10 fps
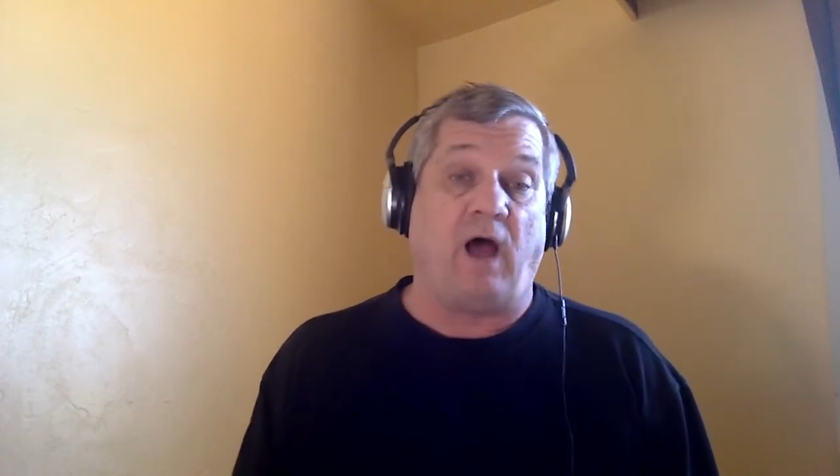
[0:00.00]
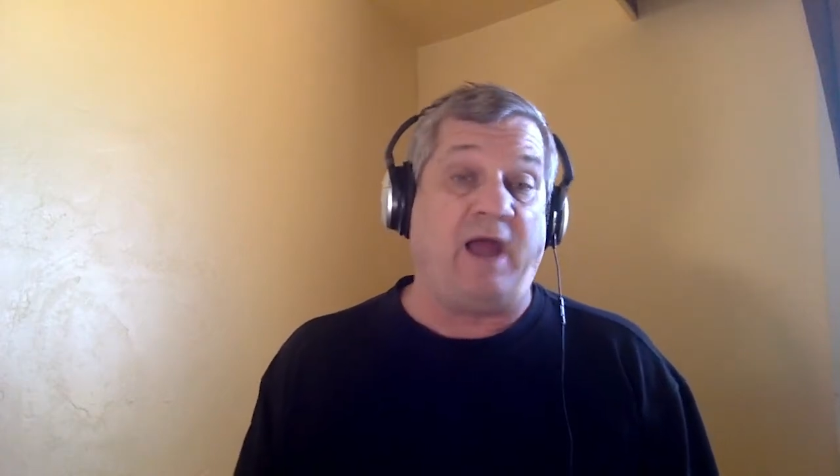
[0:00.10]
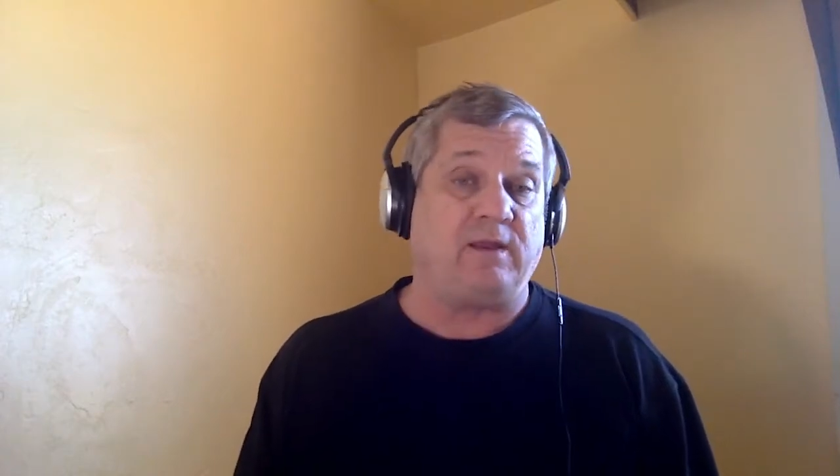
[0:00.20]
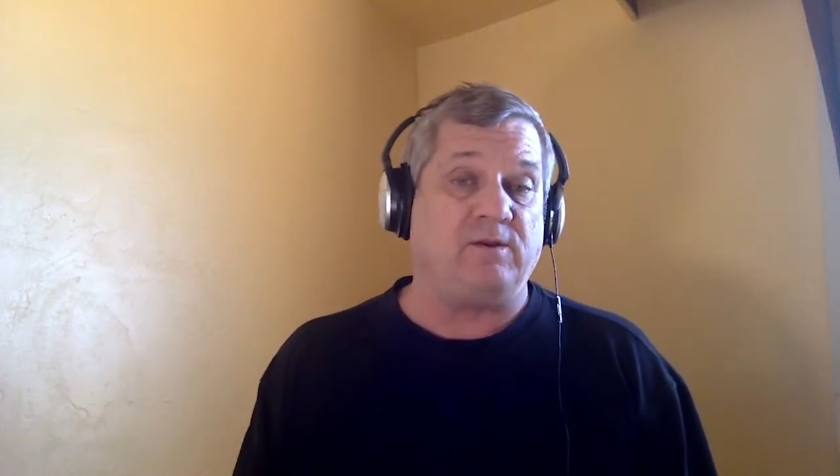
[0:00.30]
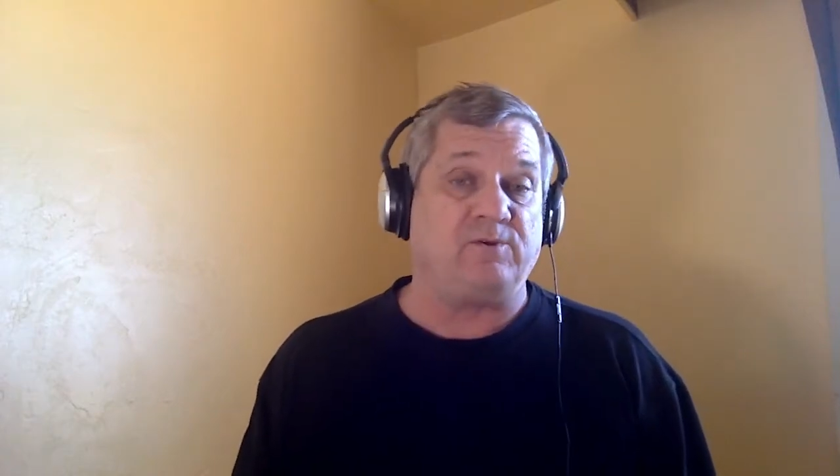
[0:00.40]

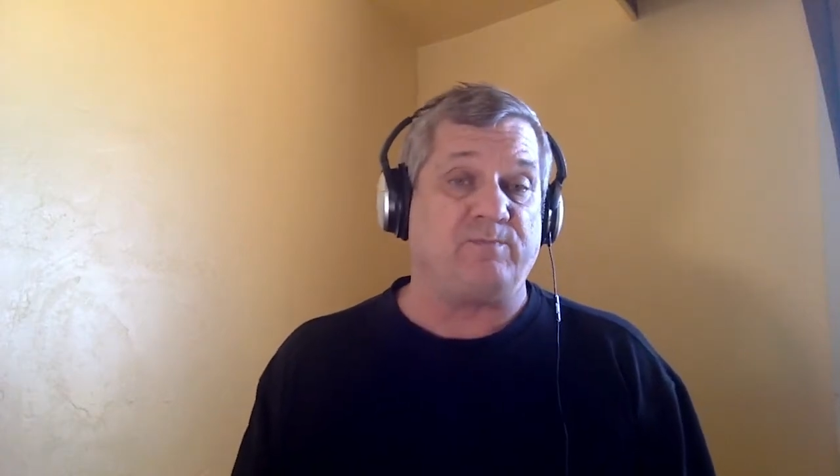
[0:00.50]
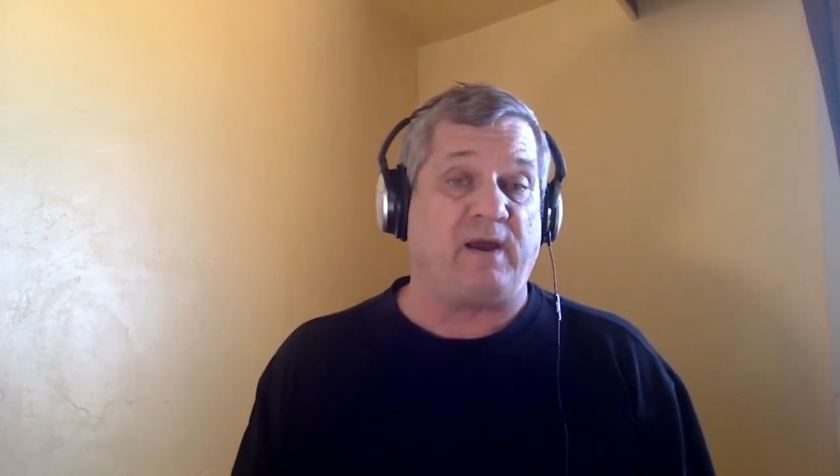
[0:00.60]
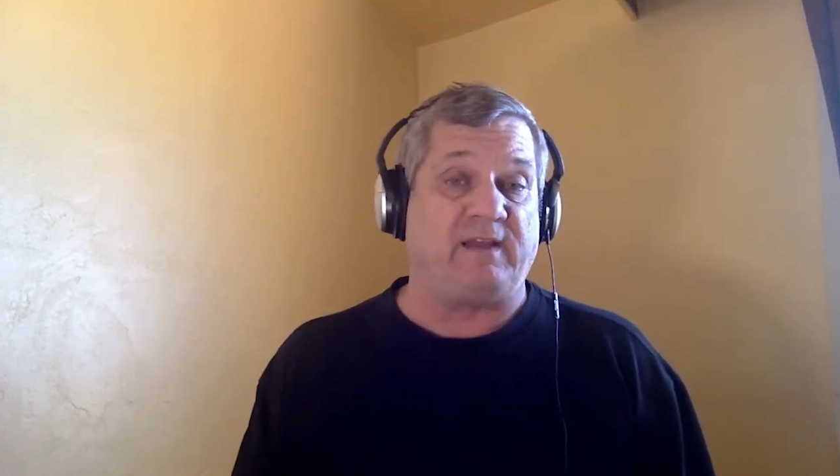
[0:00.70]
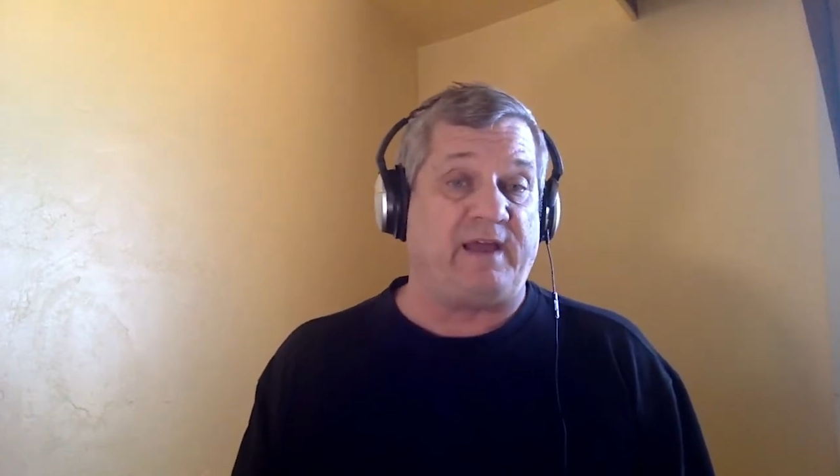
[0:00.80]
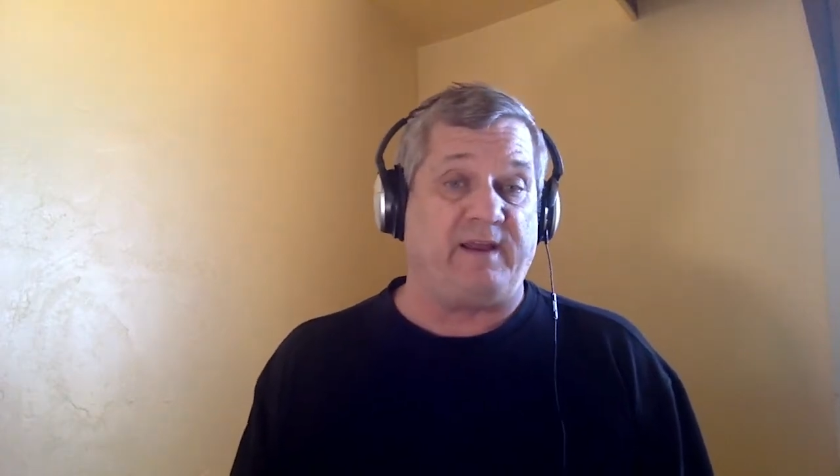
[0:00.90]
I can use
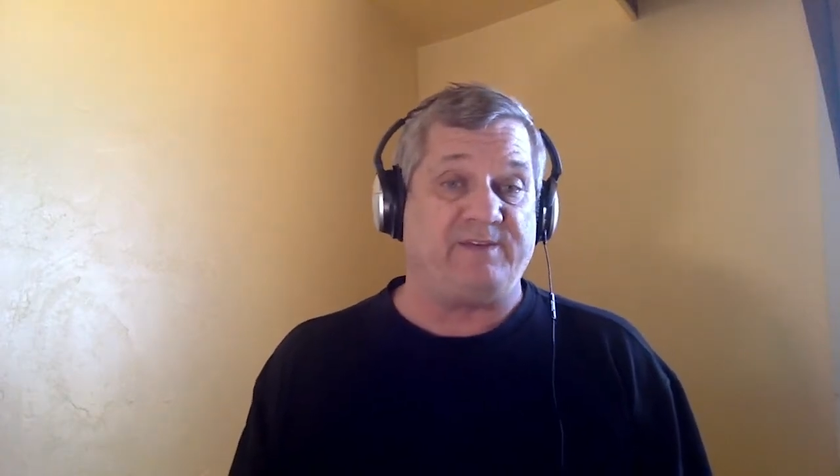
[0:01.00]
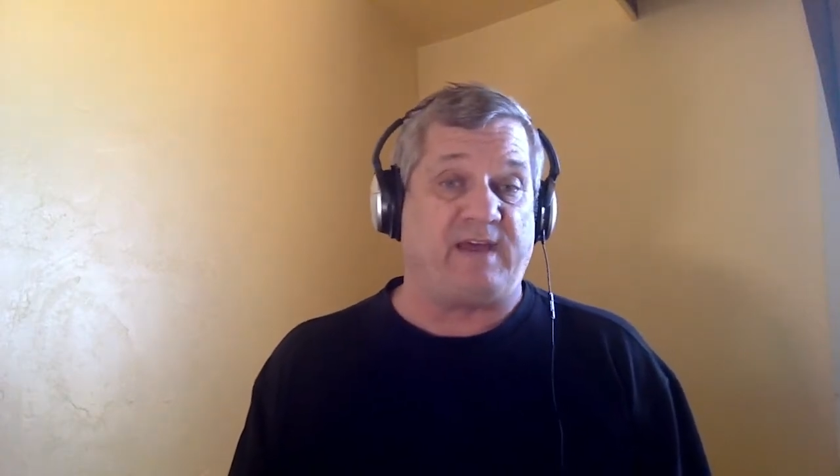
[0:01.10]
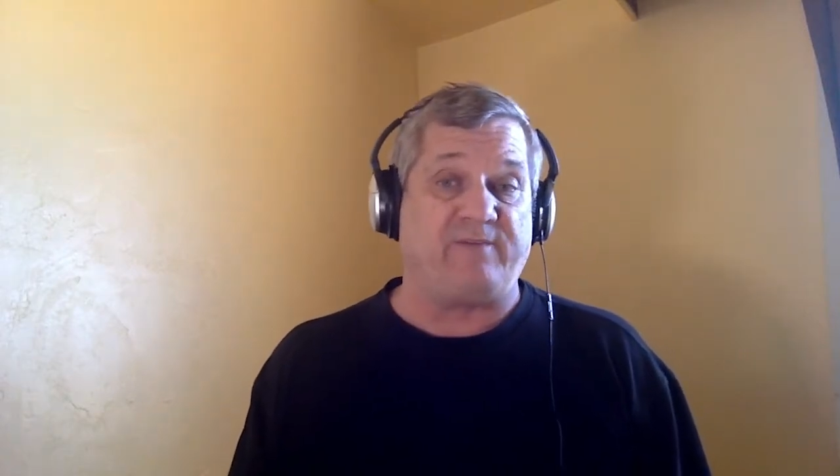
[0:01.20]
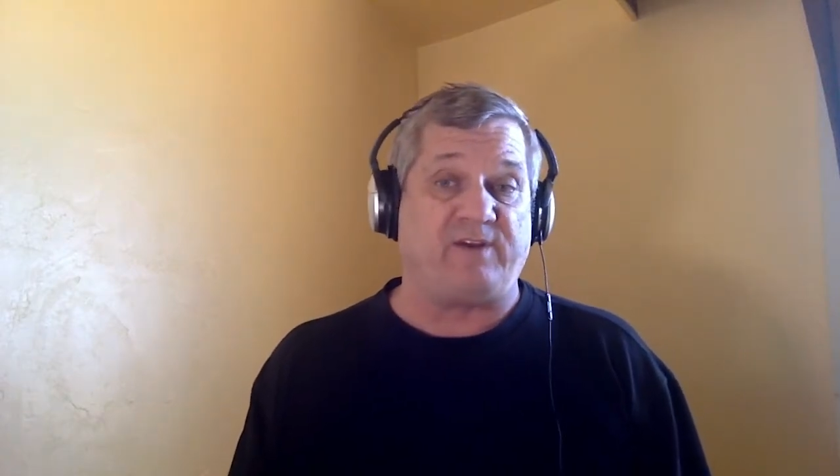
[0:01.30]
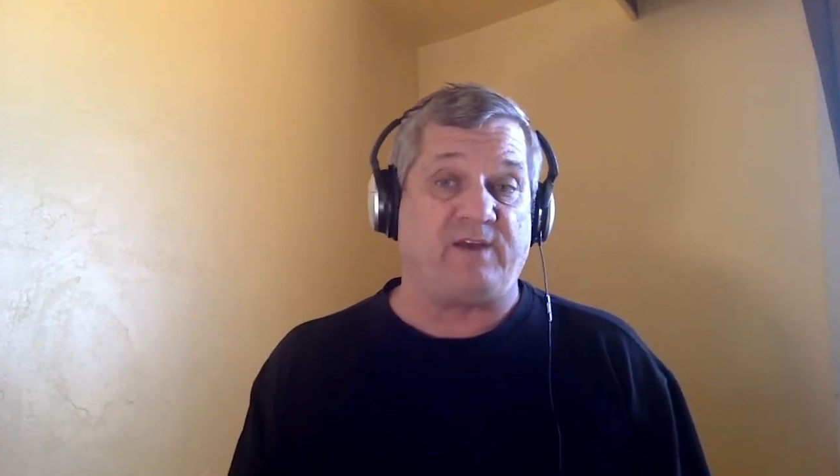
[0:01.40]
my lighting
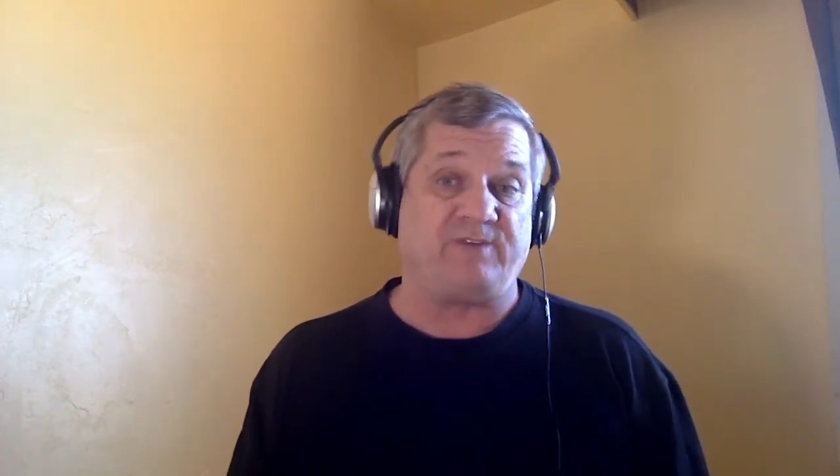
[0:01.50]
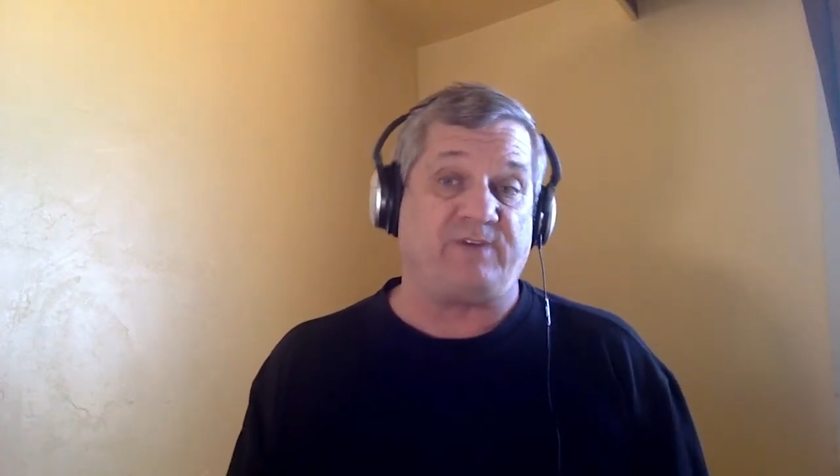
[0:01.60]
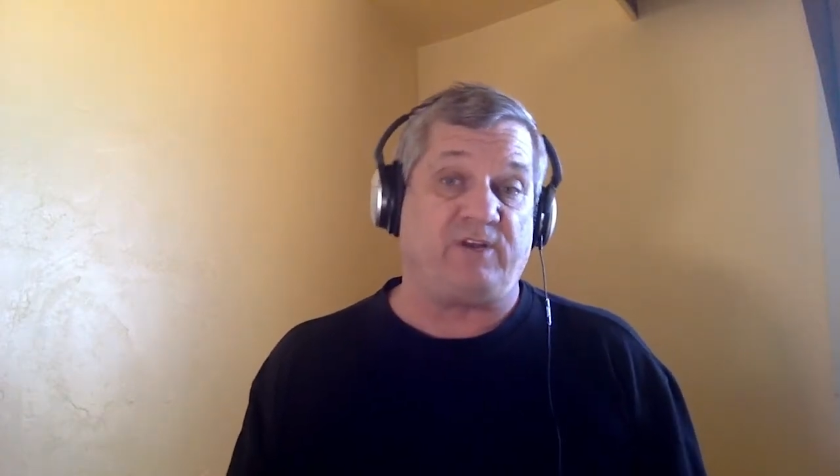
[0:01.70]
as advertising,